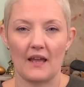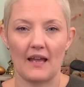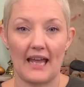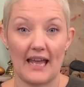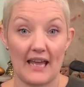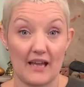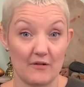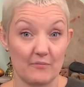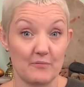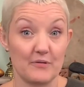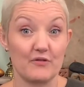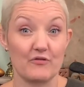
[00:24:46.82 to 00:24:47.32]

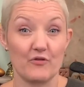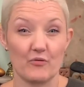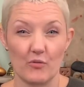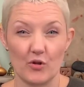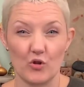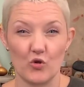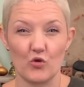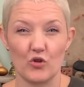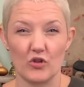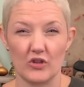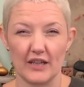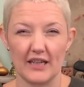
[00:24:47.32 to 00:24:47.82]
herbs from a
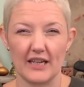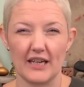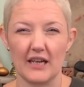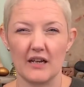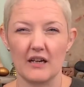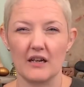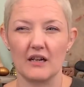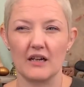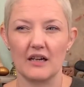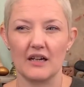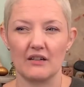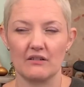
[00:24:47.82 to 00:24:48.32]
local
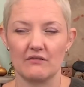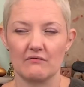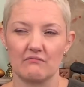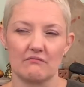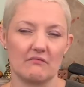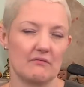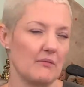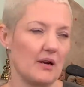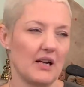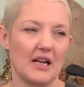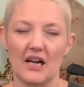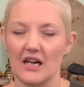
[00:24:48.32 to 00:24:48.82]
area in
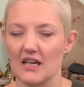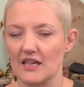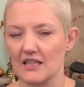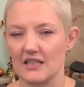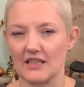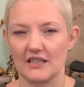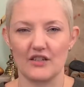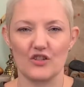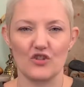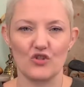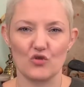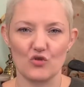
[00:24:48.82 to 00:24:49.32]
my
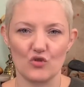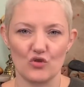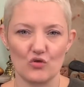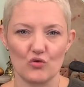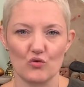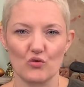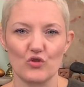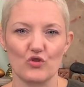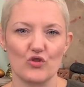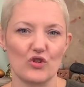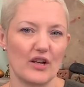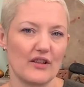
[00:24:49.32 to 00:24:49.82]
garden and use
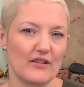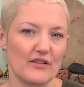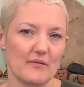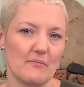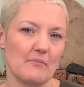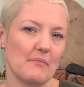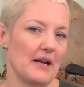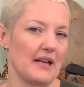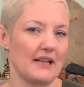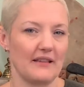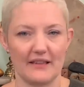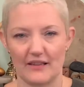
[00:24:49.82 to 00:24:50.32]
those rather than
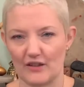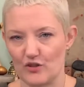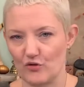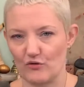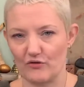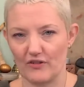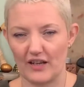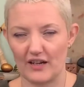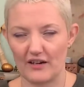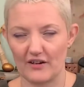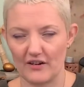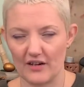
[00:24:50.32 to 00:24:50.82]
buying things off
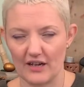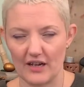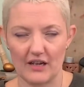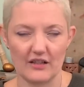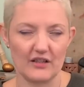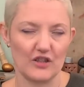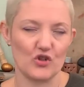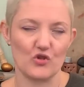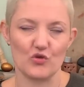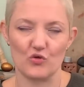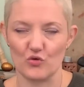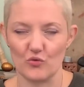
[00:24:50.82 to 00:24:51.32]
the internet and
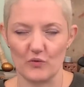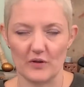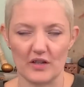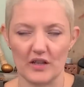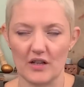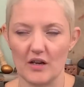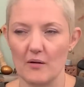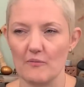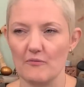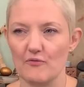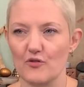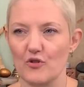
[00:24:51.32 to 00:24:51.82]
you don't know where they
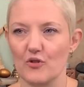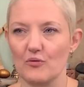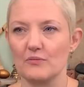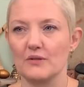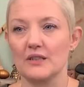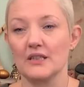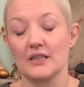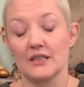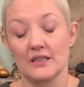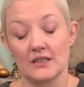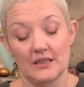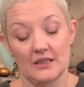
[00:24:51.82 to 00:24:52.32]
come from.
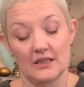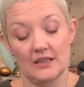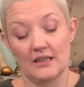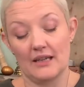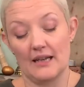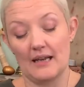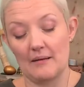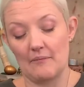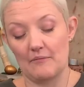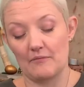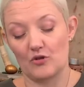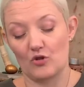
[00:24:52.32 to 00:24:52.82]

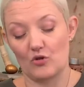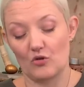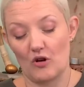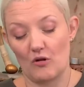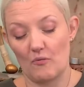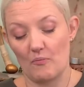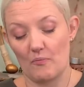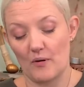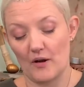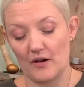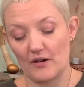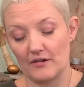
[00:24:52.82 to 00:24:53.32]
So
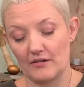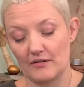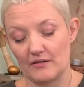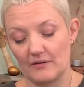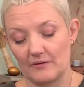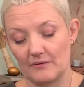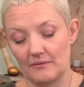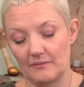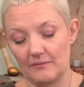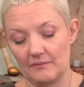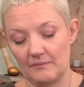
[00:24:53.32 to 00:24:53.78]
I'll burn